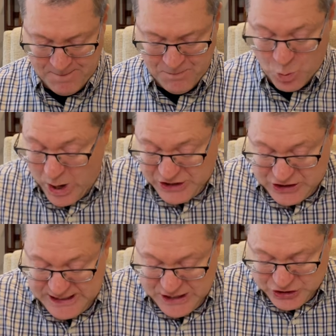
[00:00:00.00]
Why
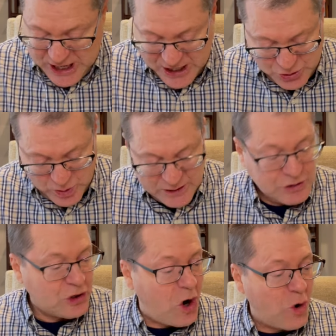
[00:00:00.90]
should he change when it
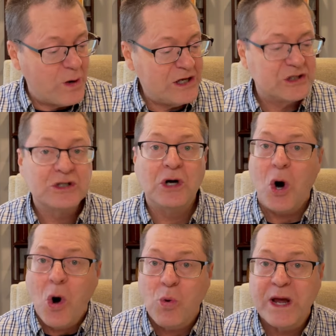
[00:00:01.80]
was always,
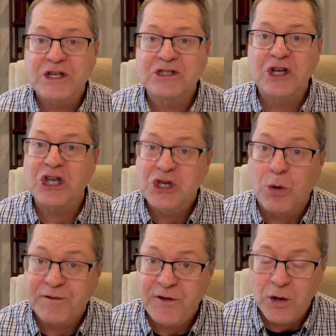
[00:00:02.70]
always
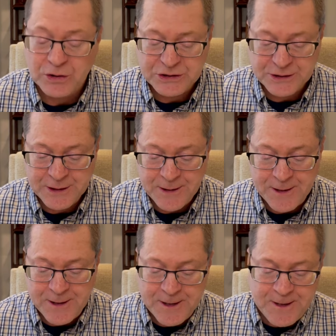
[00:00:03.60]
your fault?
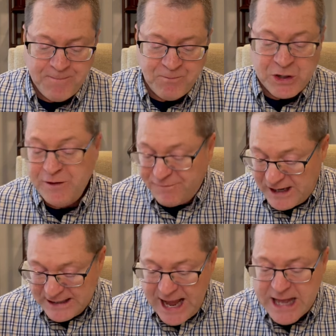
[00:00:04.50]
You
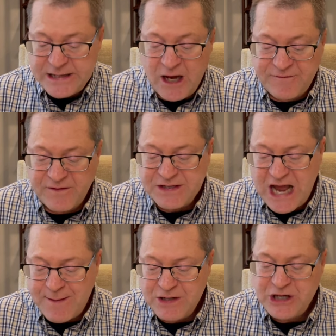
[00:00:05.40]
finally had enough of the
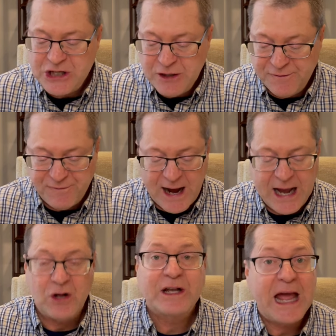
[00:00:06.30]
damage and you
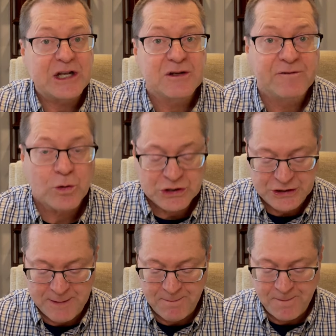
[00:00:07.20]
filed and divorced
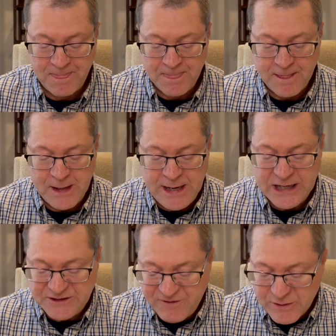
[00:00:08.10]
him.
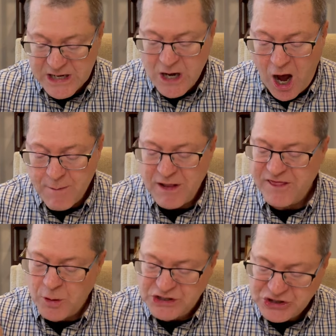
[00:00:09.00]
It's very common,
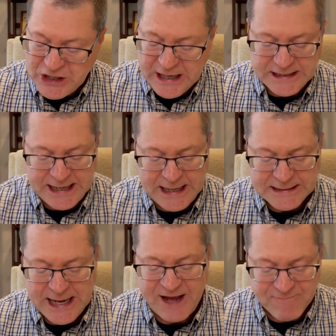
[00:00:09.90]
though sickening,
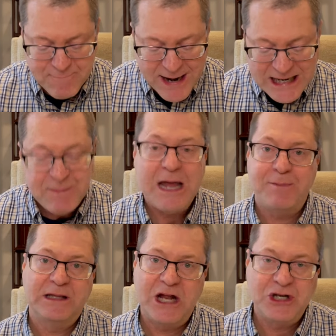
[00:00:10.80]
to have many
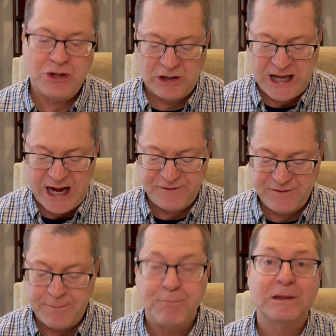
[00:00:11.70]
people in your life
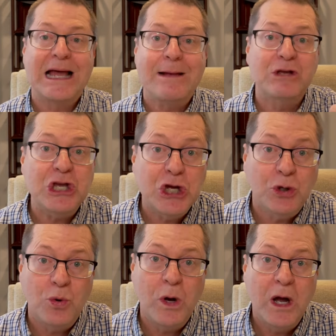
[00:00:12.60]
blame
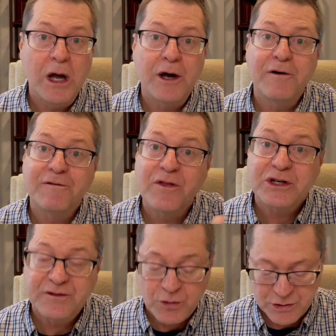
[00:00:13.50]
you for the
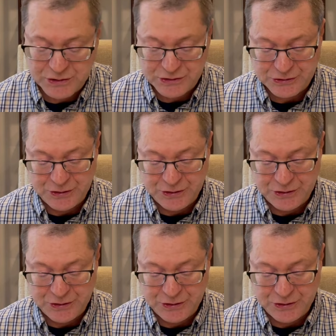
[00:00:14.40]
divorce.